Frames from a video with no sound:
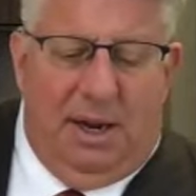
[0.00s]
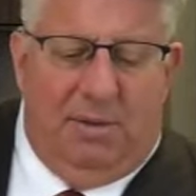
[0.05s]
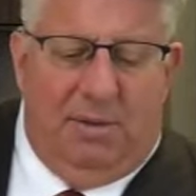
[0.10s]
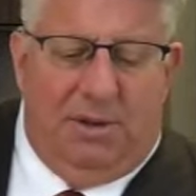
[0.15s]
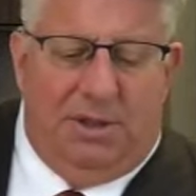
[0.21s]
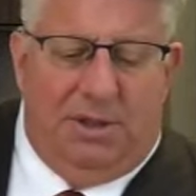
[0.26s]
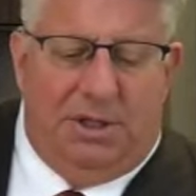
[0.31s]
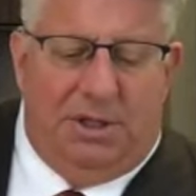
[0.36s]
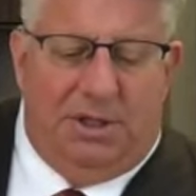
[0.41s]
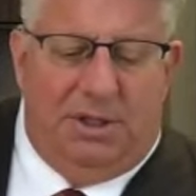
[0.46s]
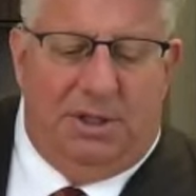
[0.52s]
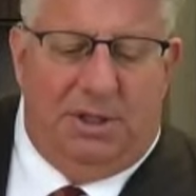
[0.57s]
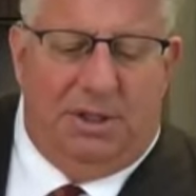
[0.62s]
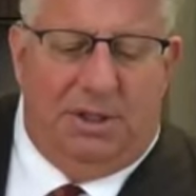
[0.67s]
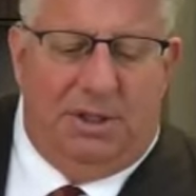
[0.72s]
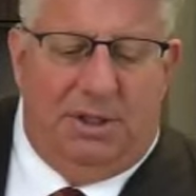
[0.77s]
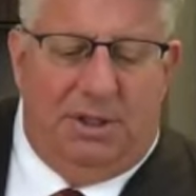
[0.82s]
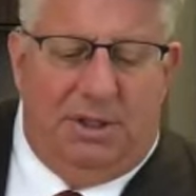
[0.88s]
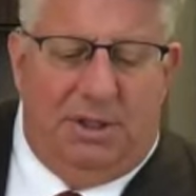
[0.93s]
which
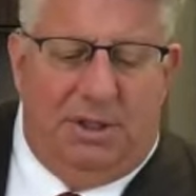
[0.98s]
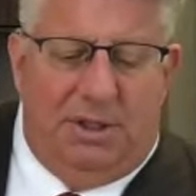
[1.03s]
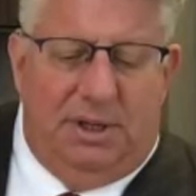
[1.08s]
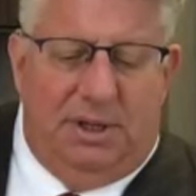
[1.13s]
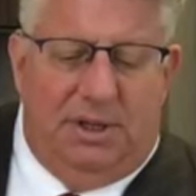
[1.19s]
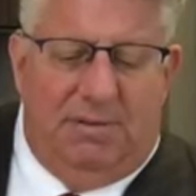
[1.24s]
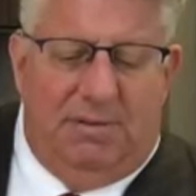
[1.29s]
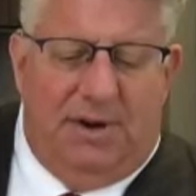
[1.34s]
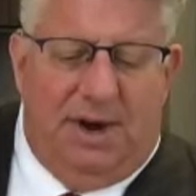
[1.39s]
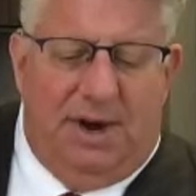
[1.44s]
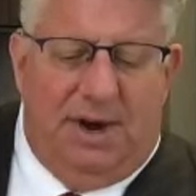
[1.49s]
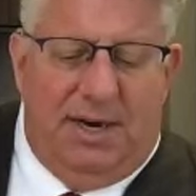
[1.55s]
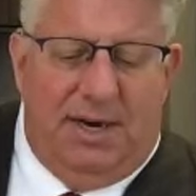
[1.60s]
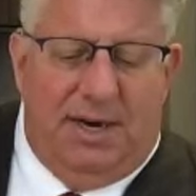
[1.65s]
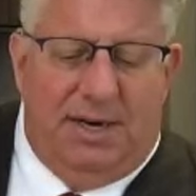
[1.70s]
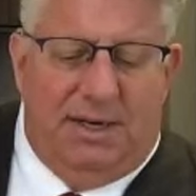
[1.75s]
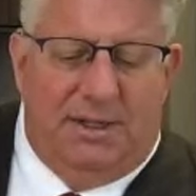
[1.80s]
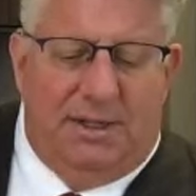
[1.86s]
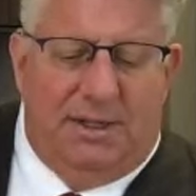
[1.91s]
is
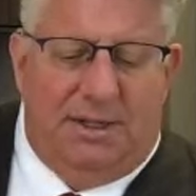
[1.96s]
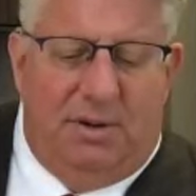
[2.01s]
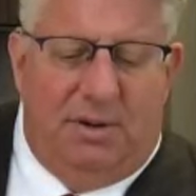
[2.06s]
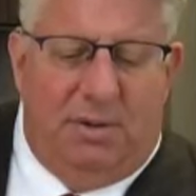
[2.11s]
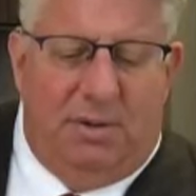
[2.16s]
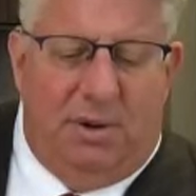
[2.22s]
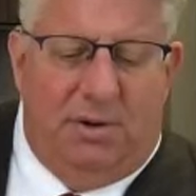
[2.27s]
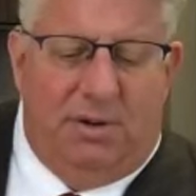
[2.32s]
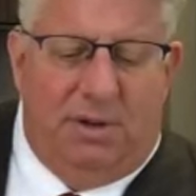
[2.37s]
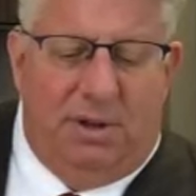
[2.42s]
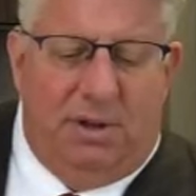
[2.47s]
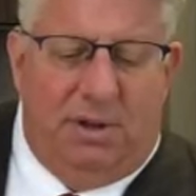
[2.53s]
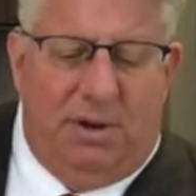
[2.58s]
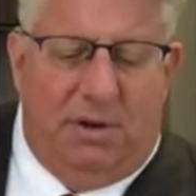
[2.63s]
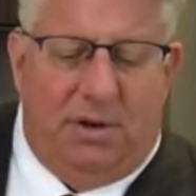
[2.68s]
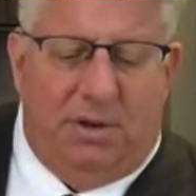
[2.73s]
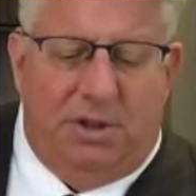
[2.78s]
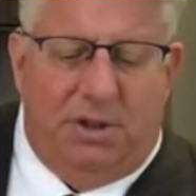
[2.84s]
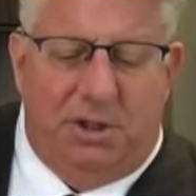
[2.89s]
defined as, quote, the
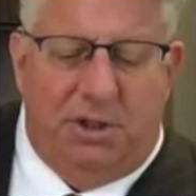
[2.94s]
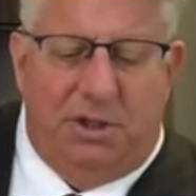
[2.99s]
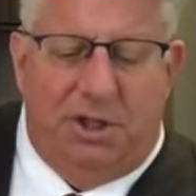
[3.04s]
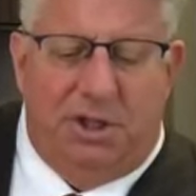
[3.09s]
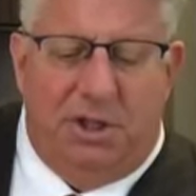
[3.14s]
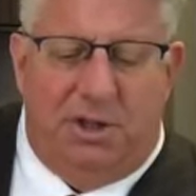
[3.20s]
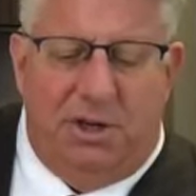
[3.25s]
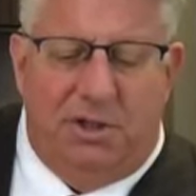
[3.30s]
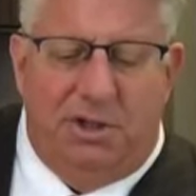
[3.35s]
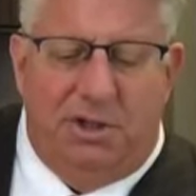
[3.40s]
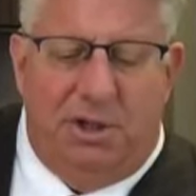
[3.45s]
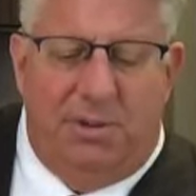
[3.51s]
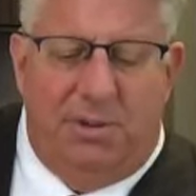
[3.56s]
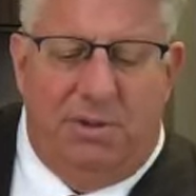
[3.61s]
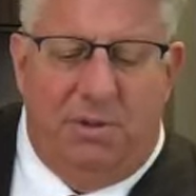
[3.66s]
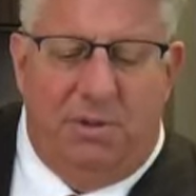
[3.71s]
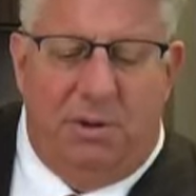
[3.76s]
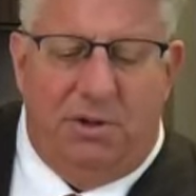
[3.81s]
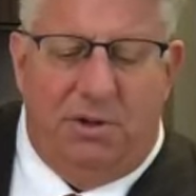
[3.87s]
local church shall
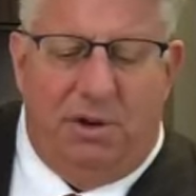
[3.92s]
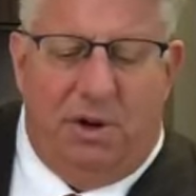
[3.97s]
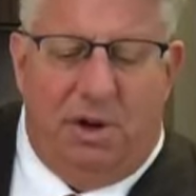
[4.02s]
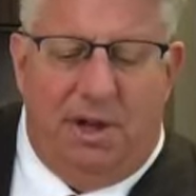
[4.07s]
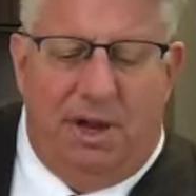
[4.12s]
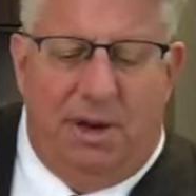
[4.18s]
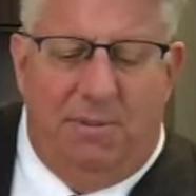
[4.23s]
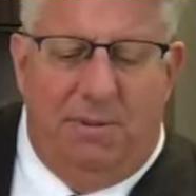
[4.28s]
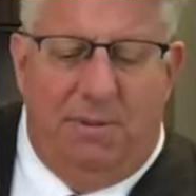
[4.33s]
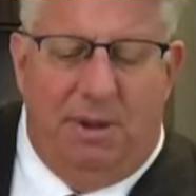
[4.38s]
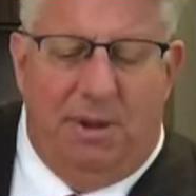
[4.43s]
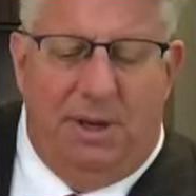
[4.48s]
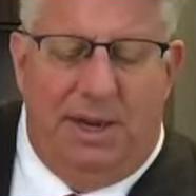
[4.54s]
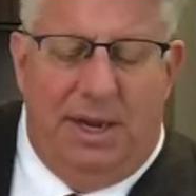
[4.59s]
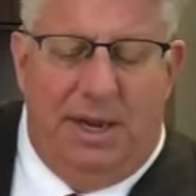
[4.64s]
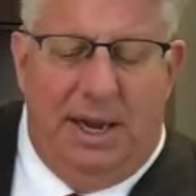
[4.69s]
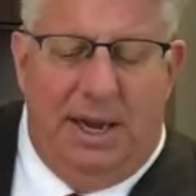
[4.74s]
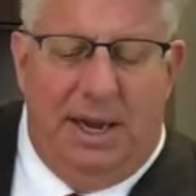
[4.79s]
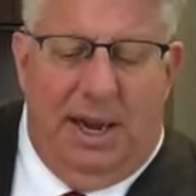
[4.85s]
contribute withdrawal
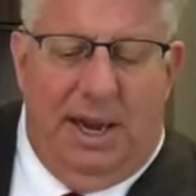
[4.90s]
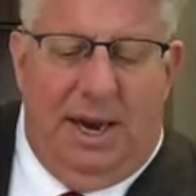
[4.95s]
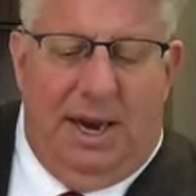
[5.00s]
liability